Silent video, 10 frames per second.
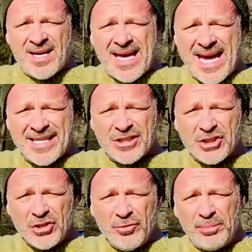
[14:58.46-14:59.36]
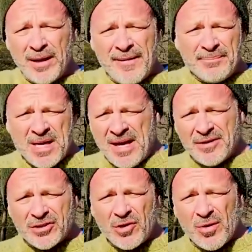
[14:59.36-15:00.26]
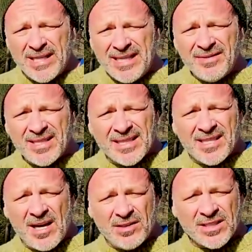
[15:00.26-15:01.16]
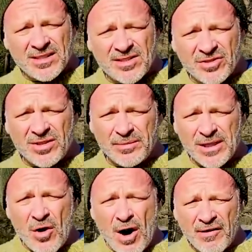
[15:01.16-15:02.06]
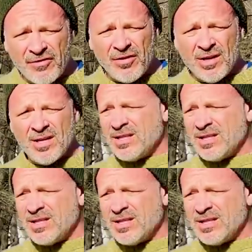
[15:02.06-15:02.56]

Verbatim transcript: can of soup and they're so uneven that tells us there's something off,